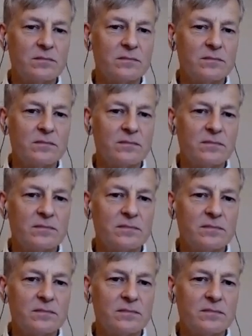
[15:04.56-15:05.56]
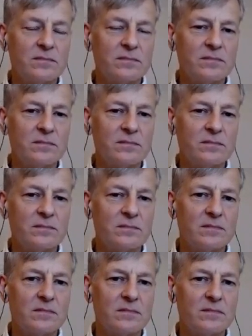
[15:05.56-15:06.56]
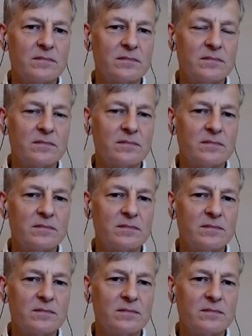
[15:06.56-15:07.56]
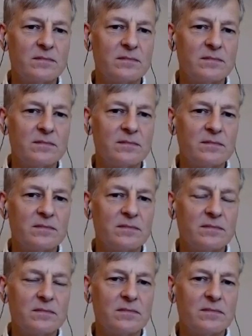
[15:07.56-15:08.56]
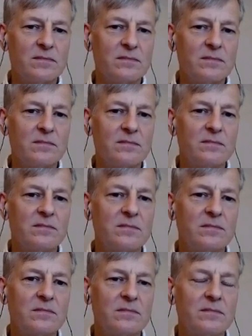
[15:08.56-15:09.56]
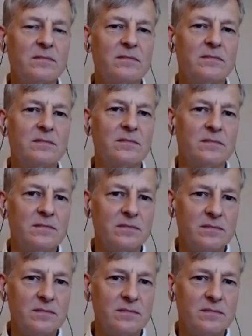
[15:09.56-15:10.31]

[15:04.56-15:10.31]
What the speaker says: (not speaking)